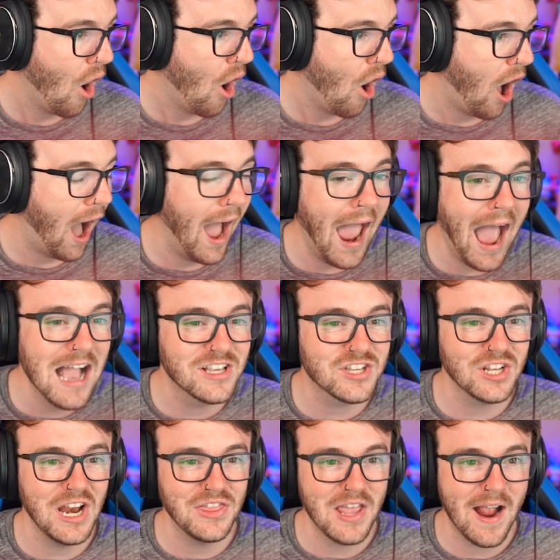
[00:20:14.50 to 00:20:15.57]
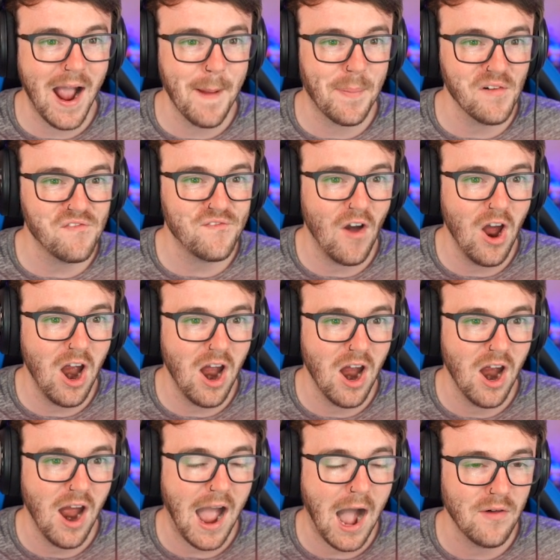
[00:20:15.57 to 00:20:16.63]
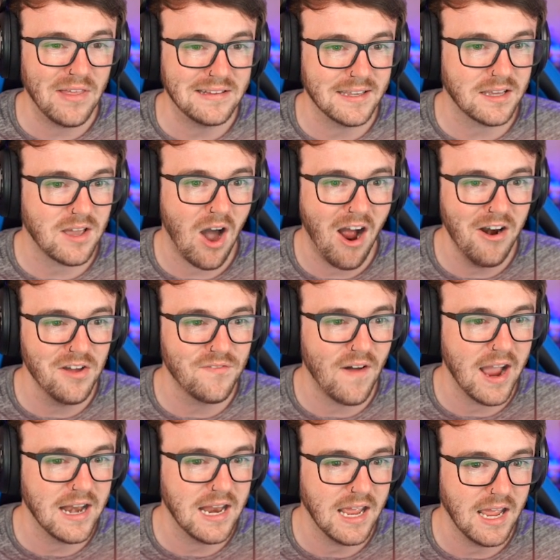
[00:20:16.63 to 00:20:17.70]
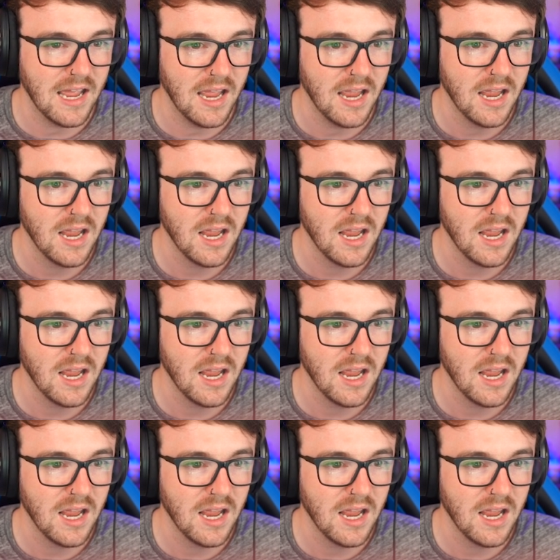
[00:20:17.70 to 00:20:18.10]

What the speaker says: I actually think I prefer how they did Carnivine here.